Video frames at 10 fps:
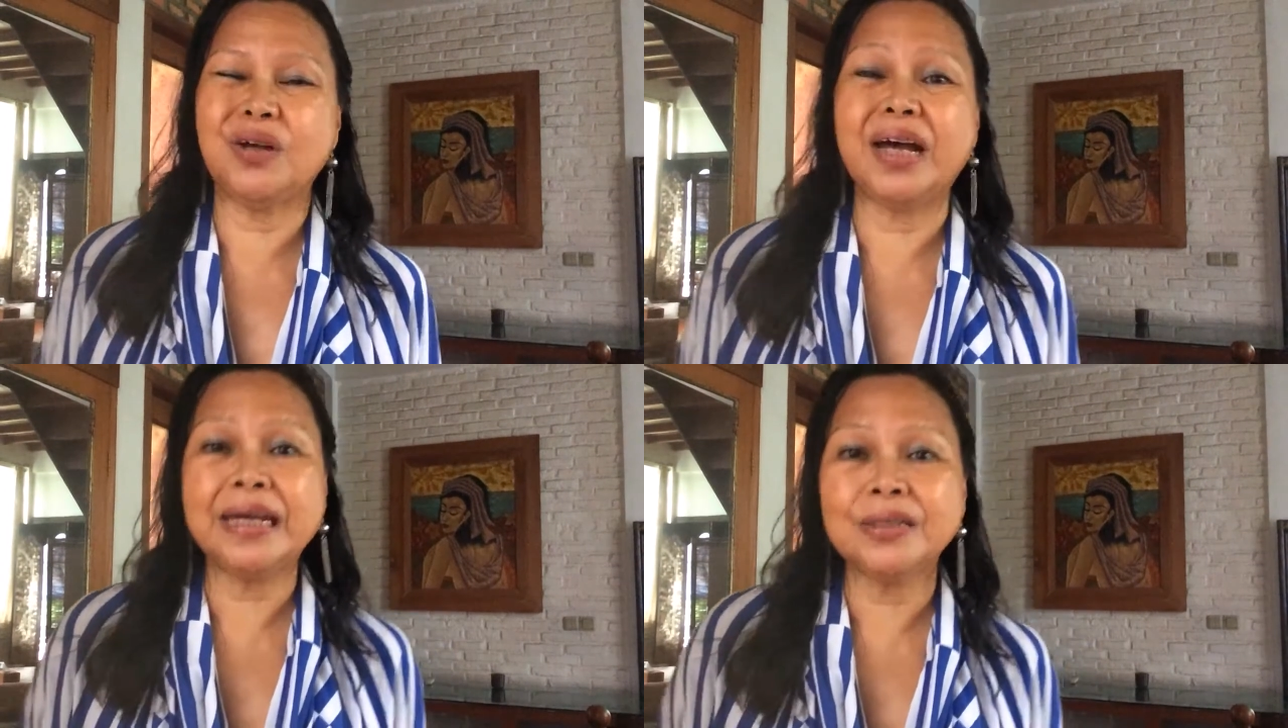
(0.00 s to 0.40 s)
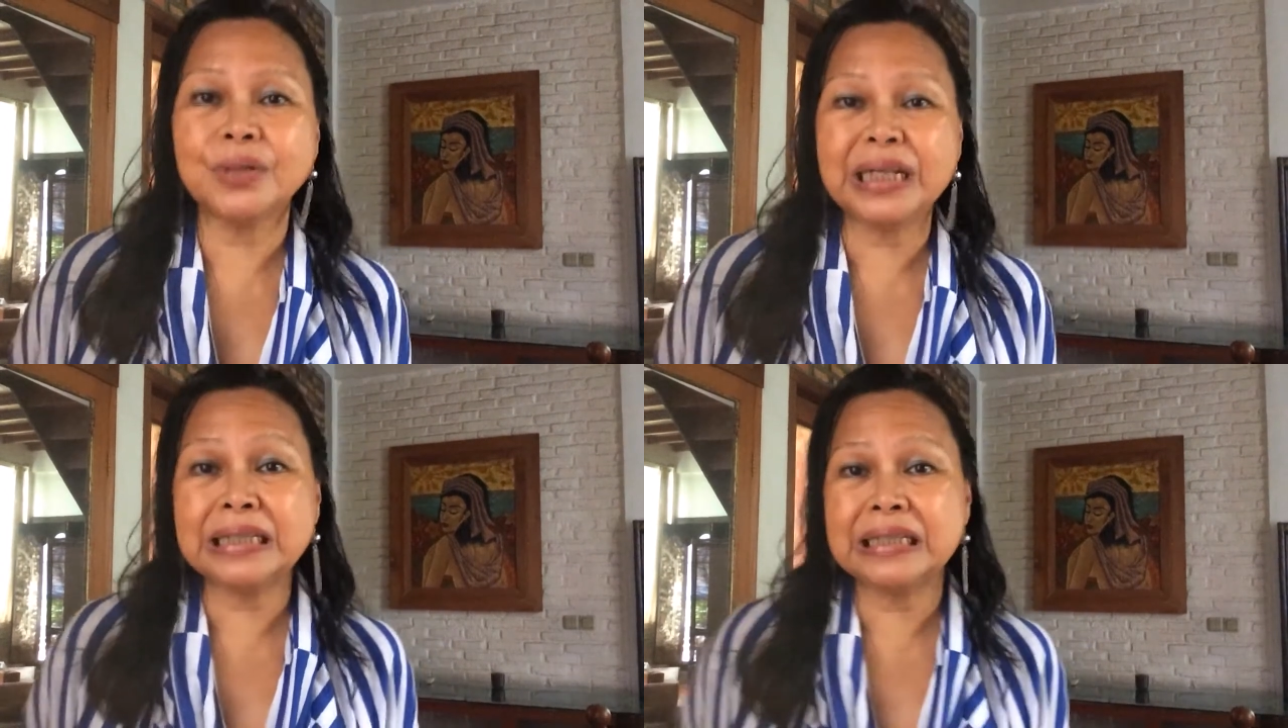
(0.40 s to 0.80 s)
so I had to
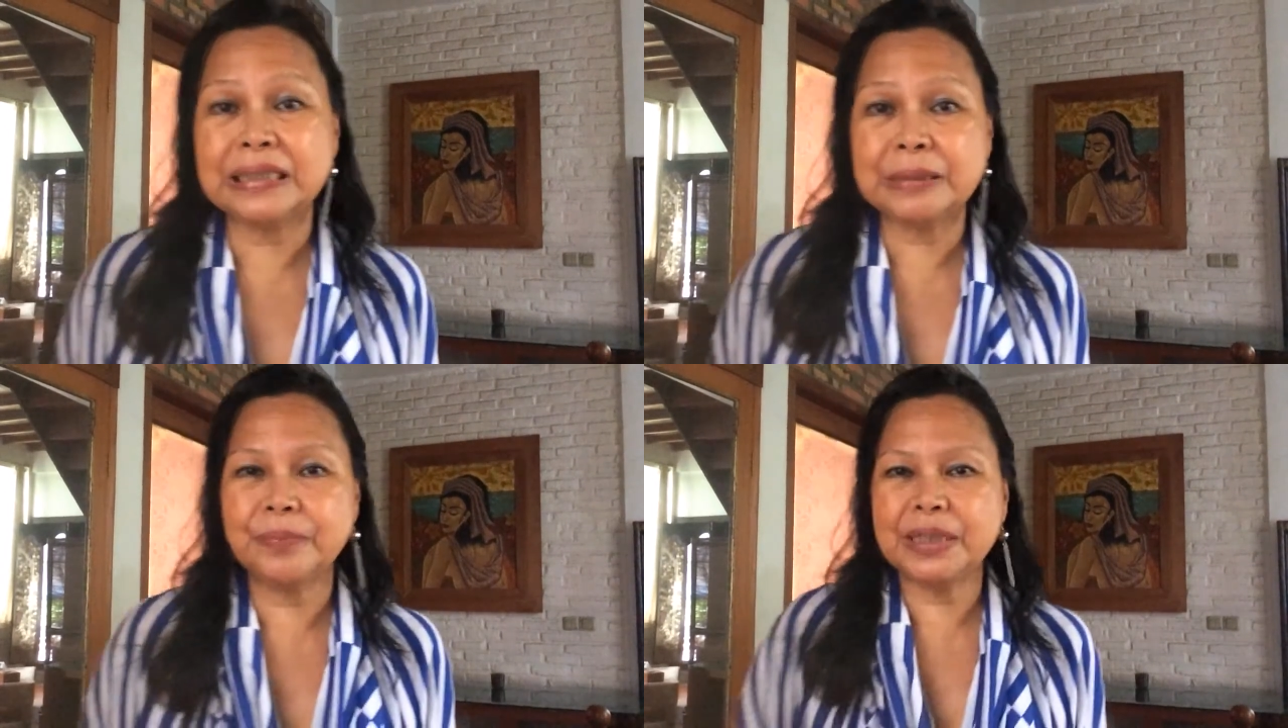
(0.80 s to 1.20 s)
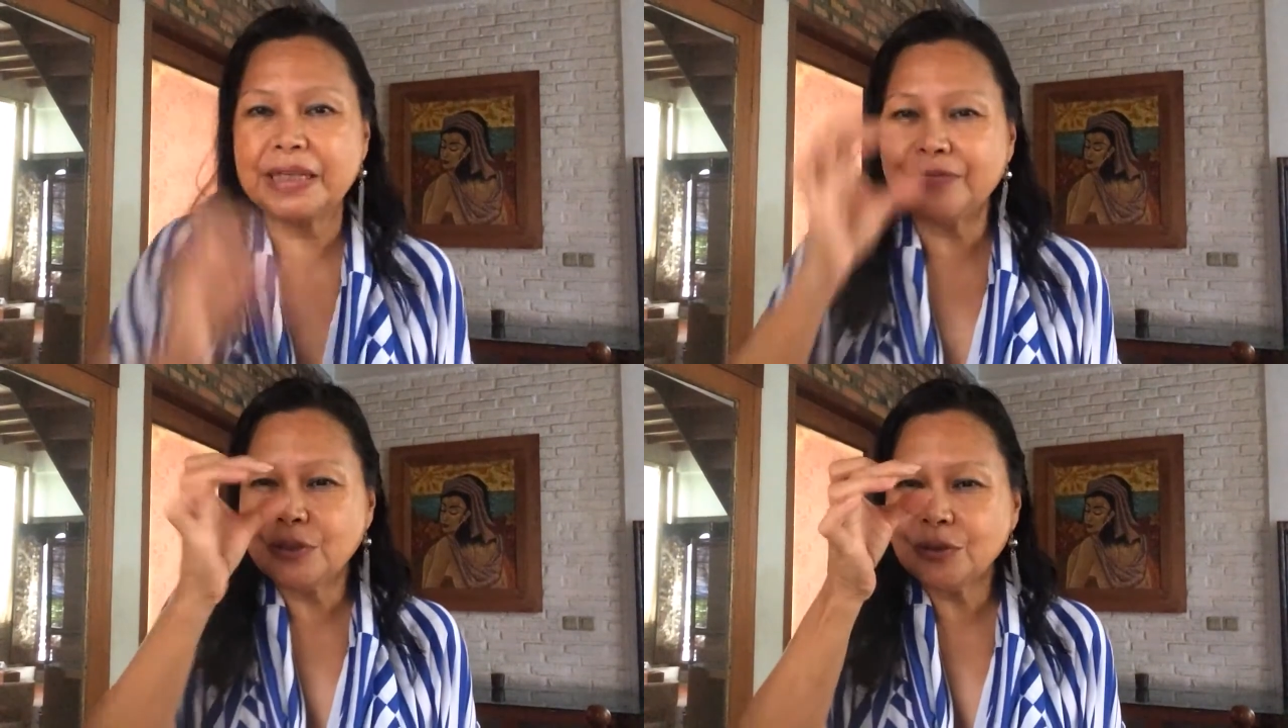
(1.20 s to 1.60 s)
eat a little bit,
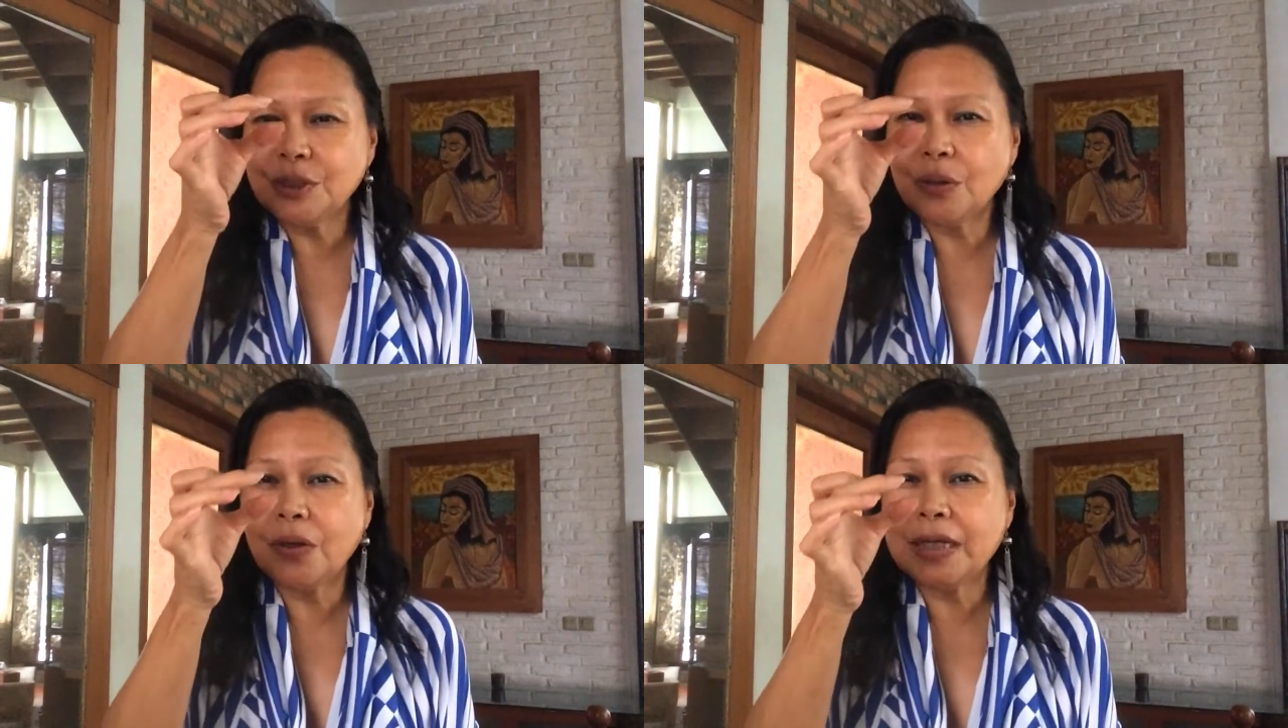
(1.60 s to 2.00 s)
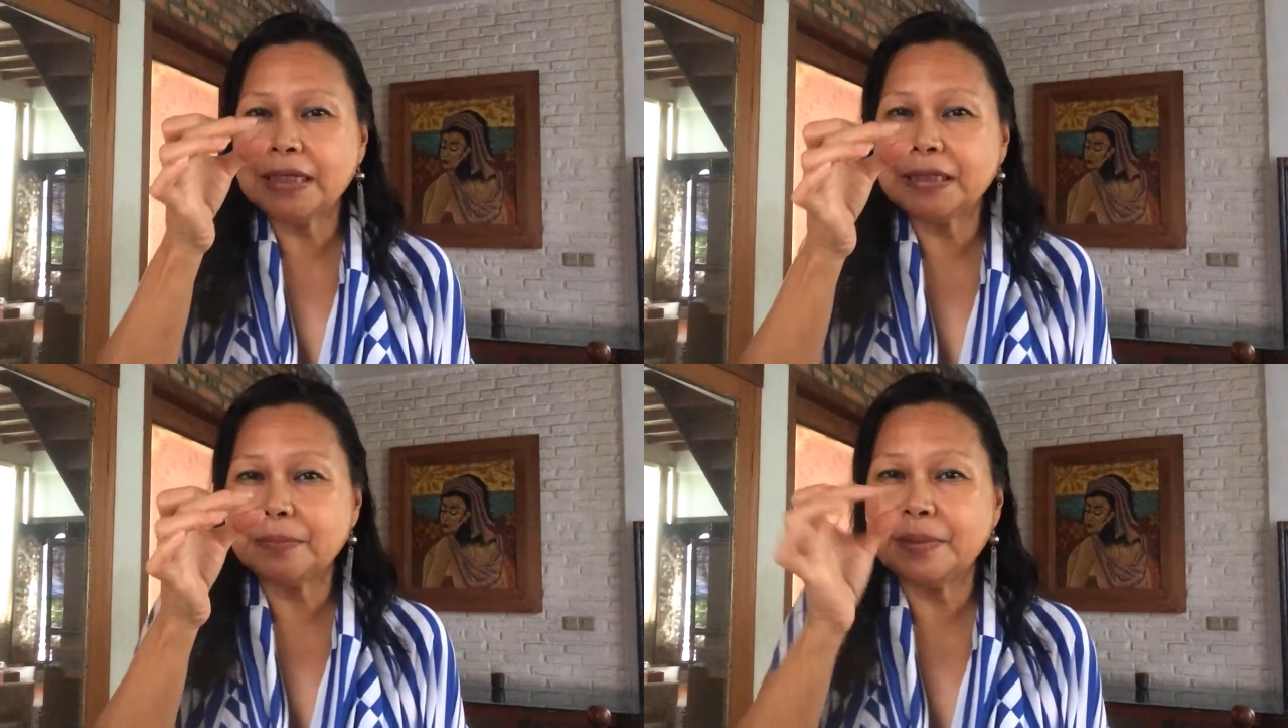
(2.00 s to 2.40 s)
even though it's only a
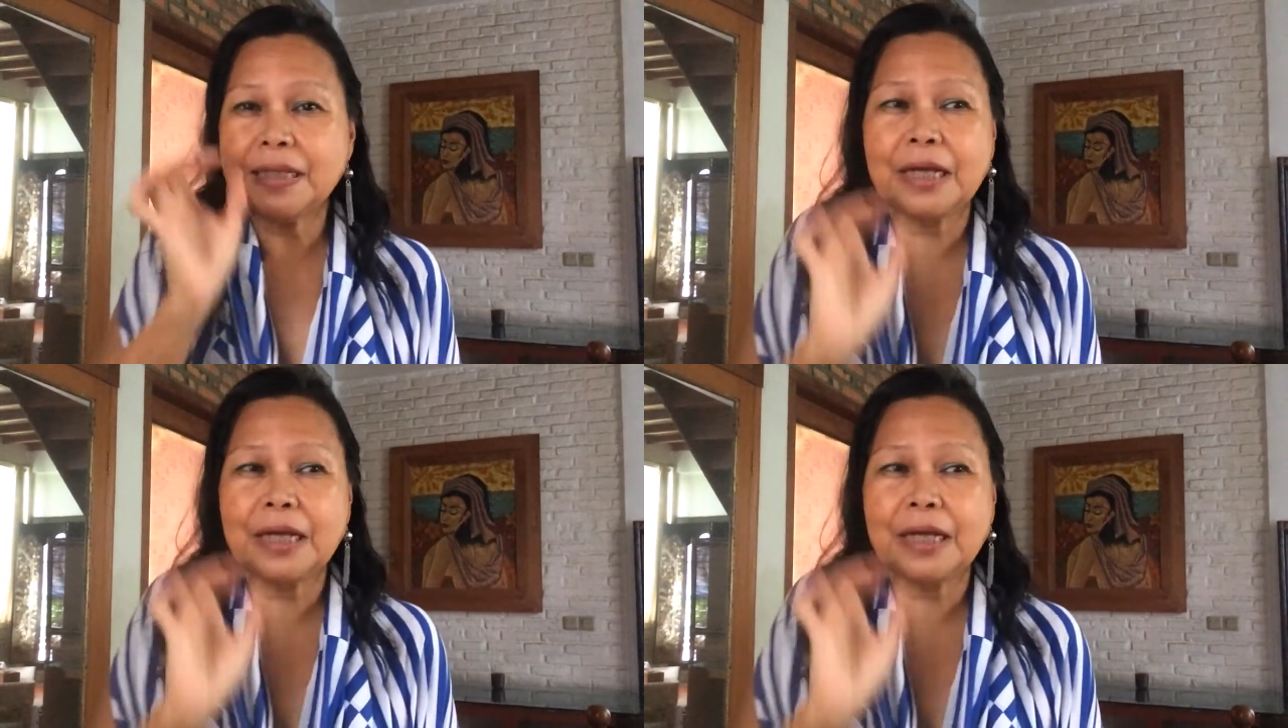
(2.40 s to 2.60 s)
little bit.